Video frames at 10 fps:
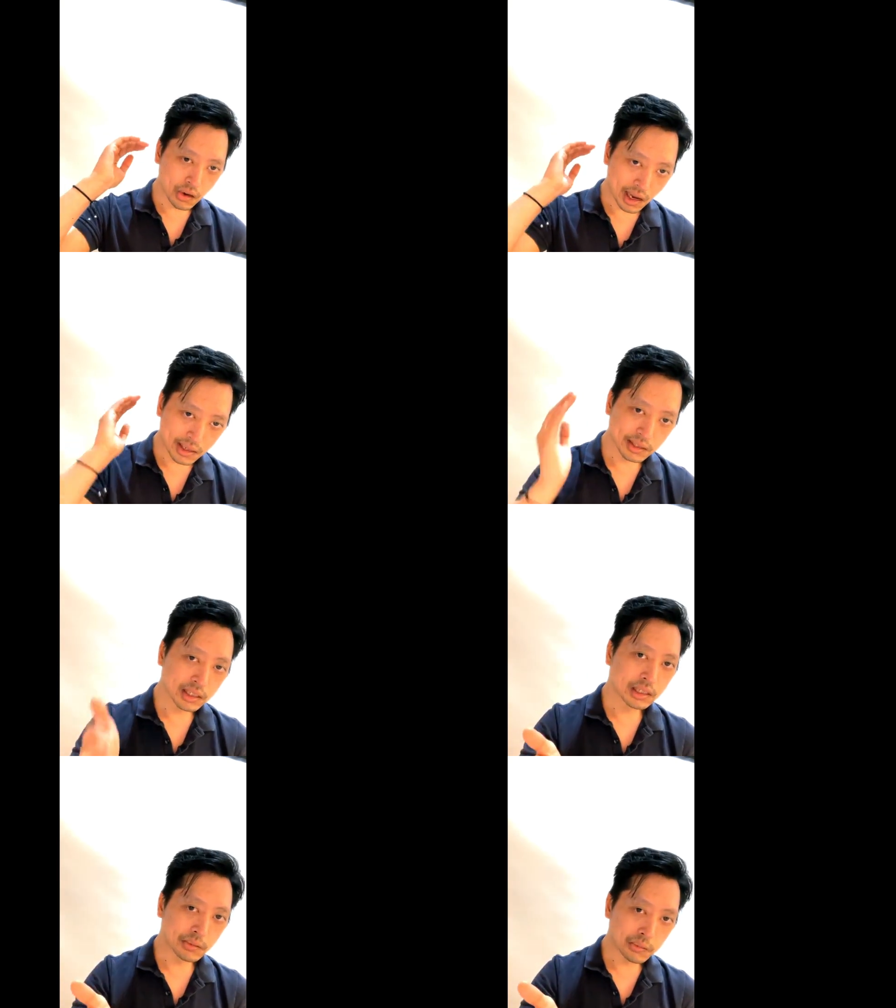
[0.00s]
or
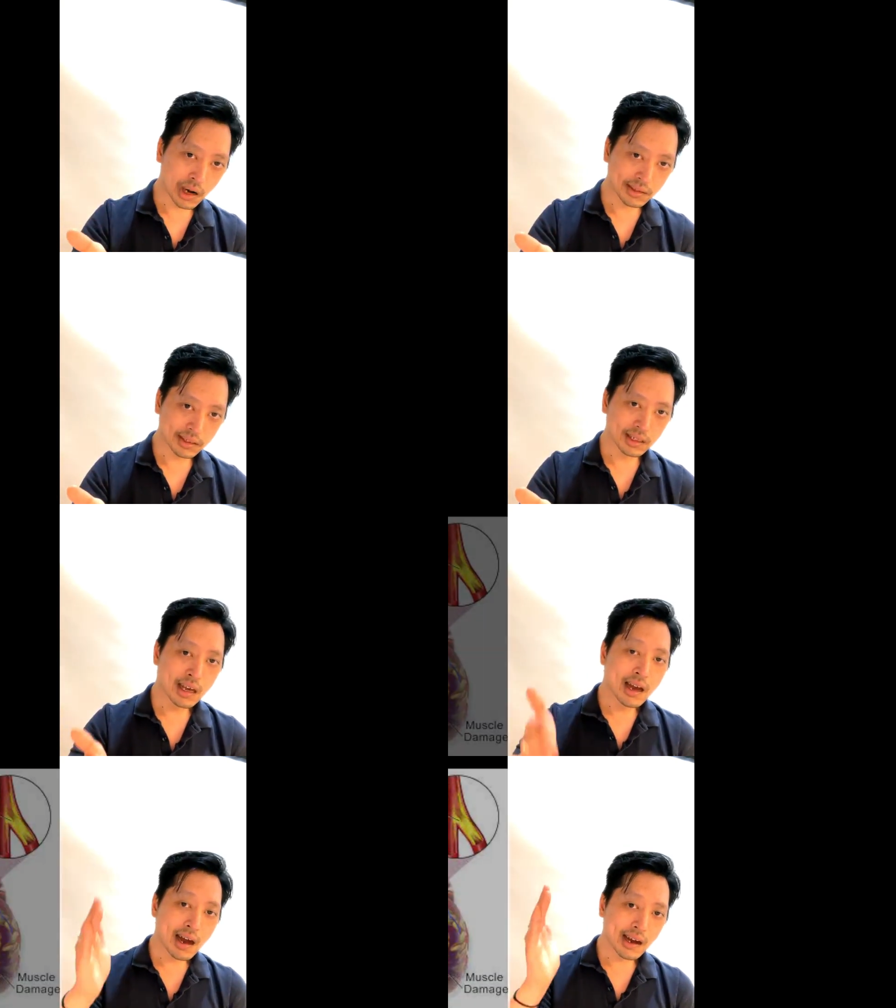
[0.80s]
ST depression,
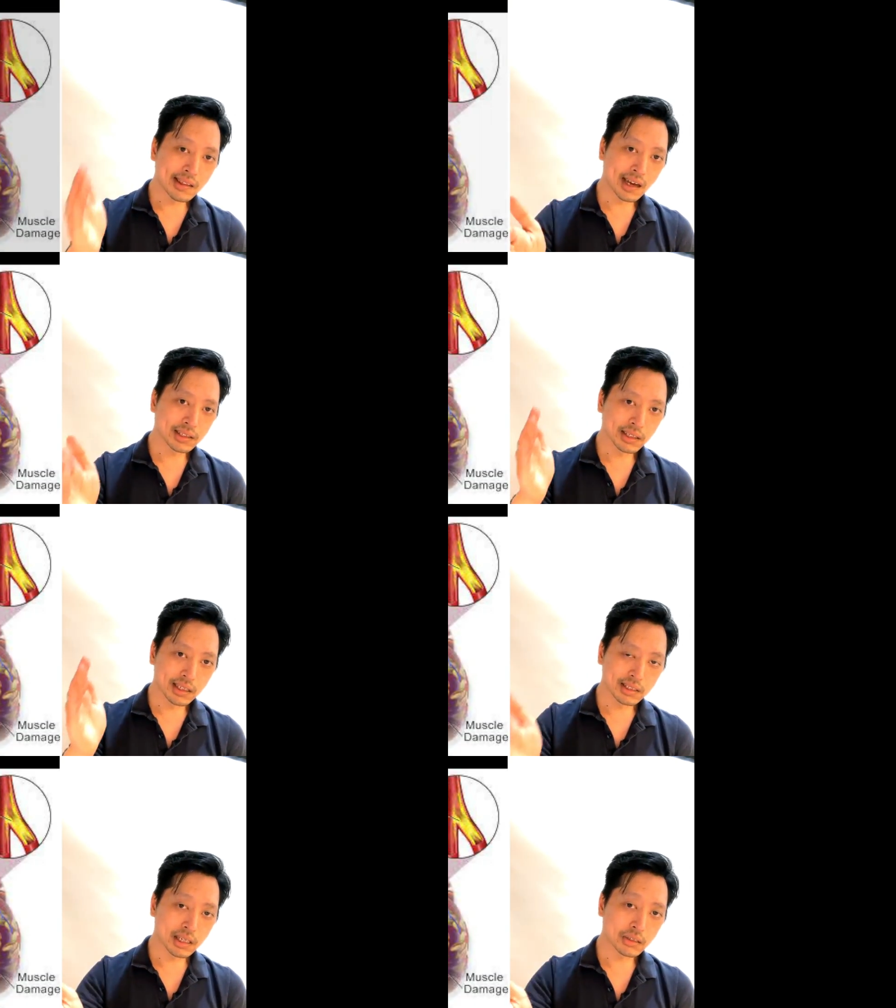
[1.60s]
and that's
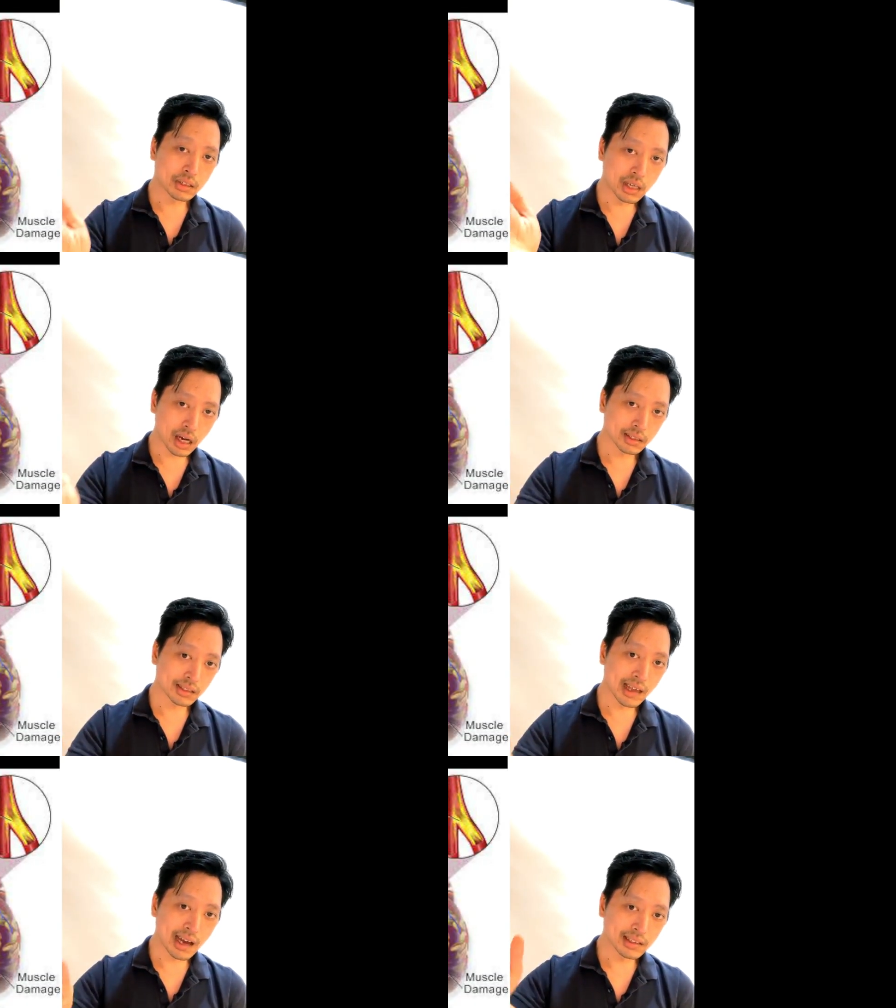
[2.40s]
gonna tell the doctor
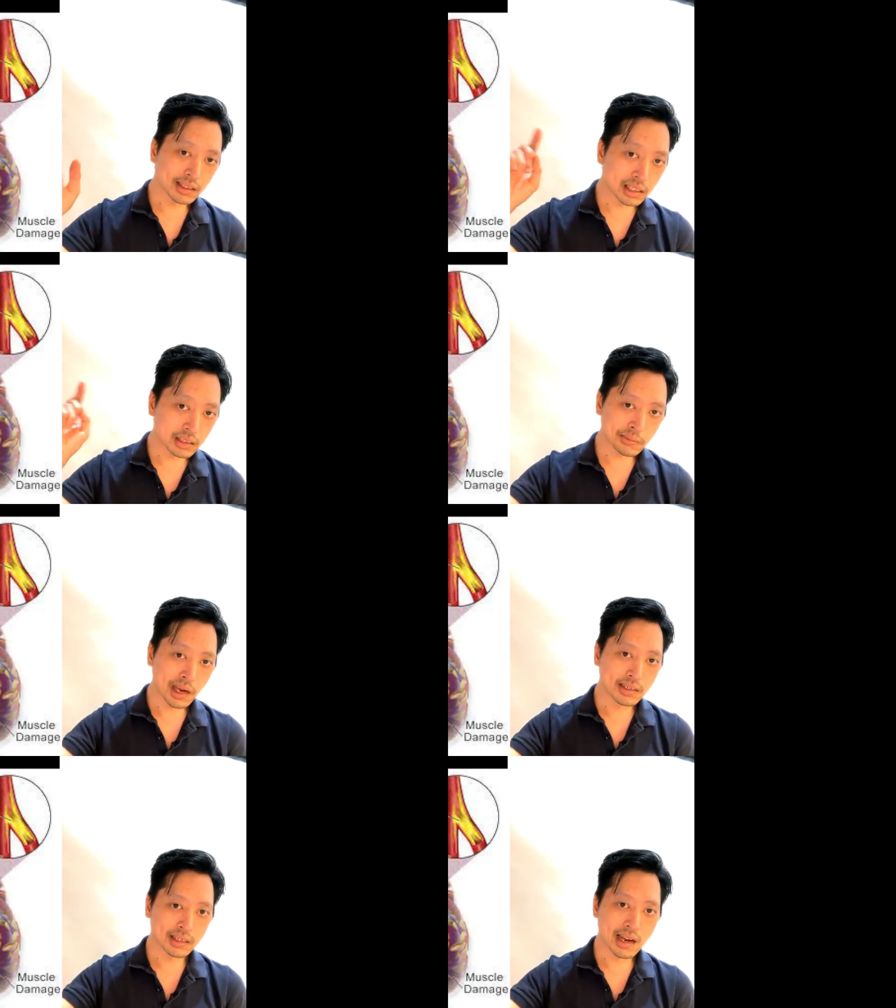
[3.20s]
that this
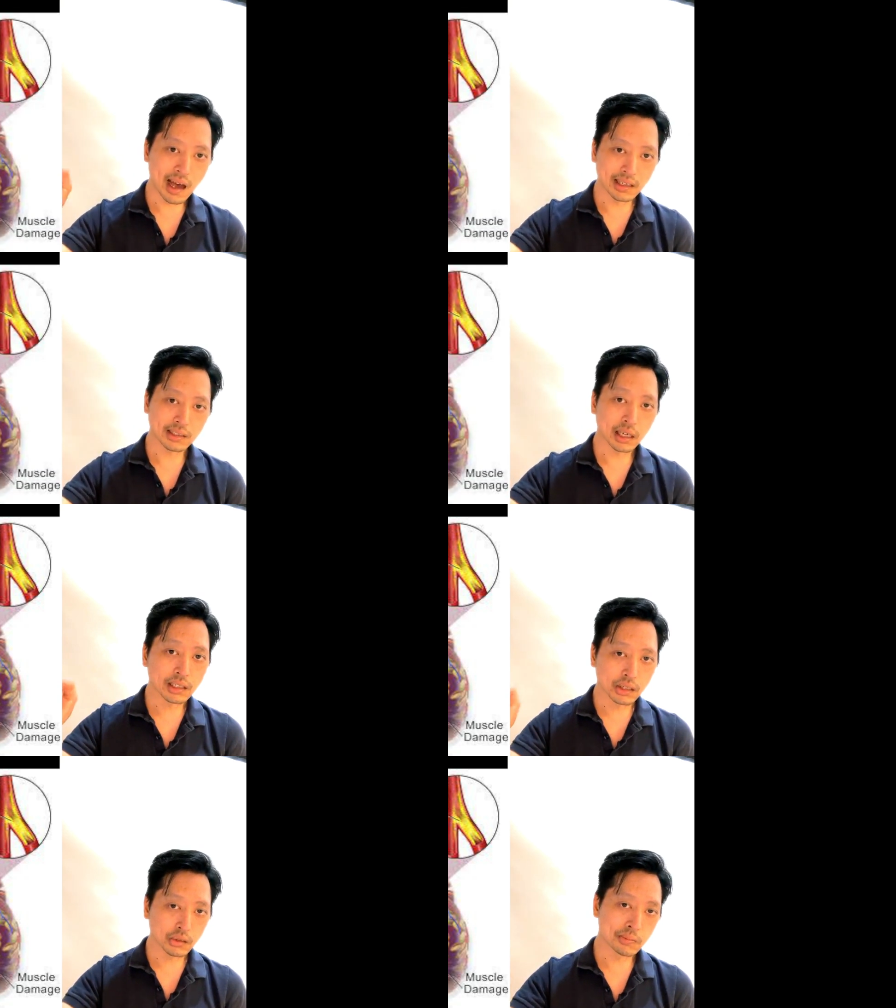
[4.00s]
patient has
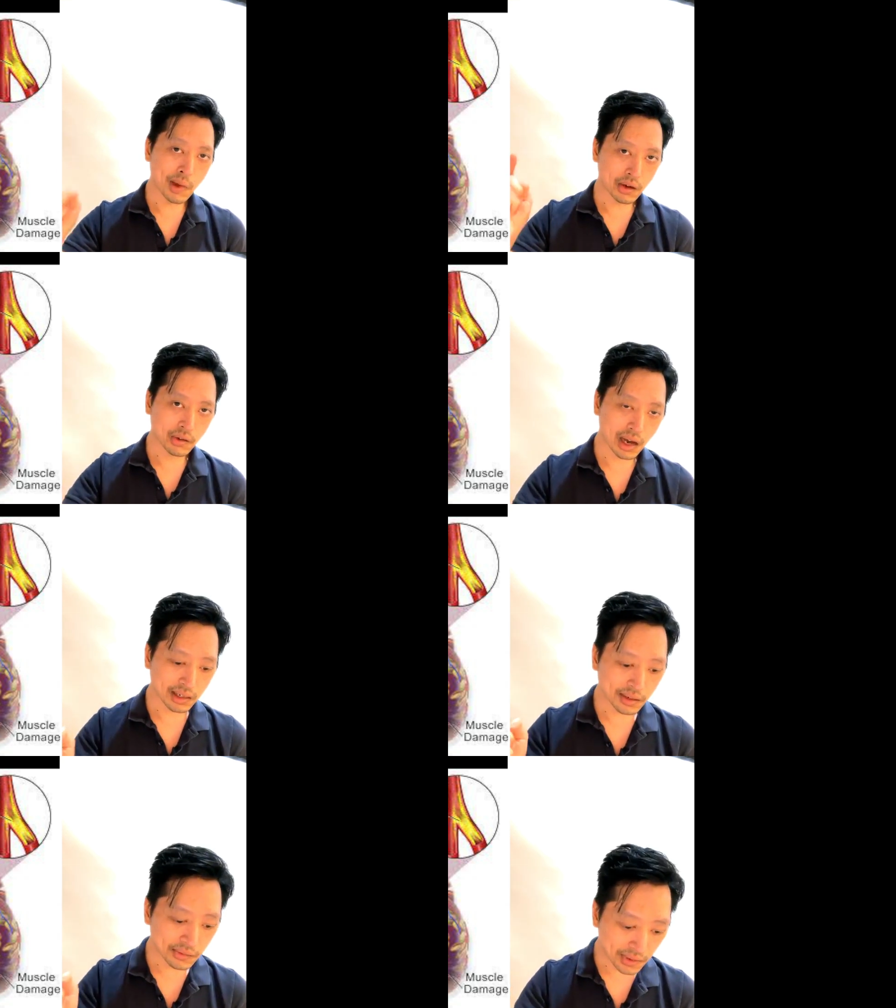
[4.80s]
acute
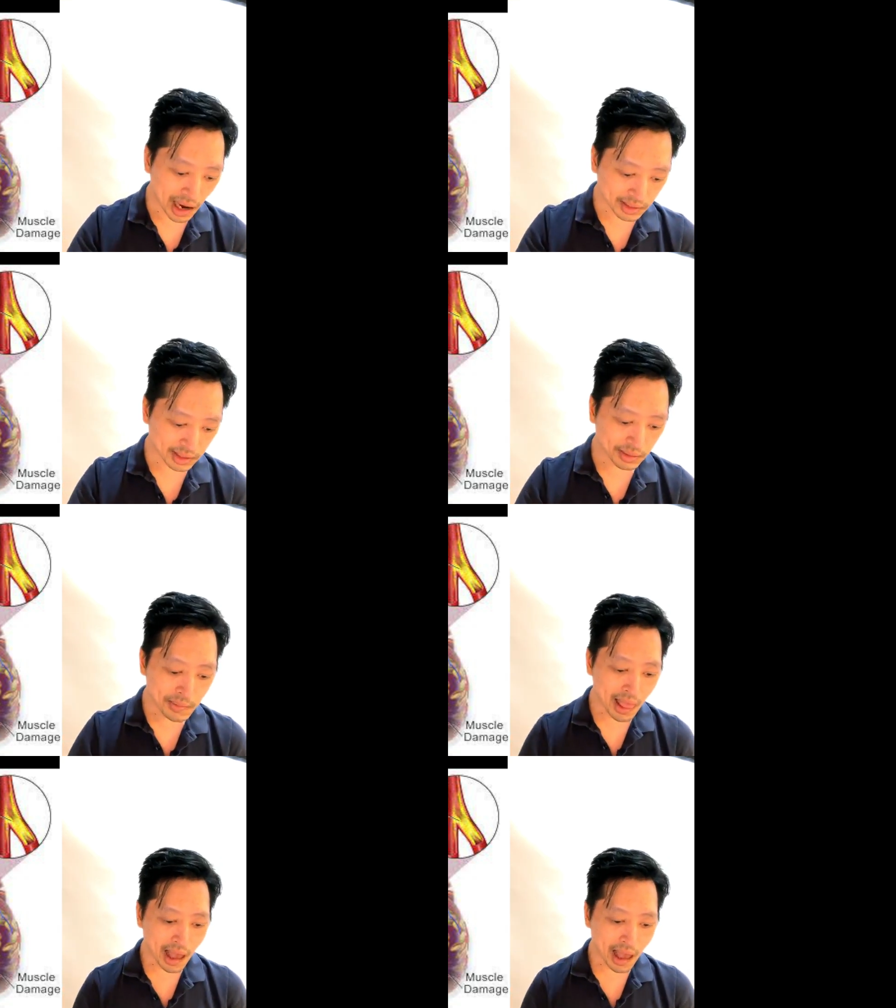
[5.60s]
myocardial infarction.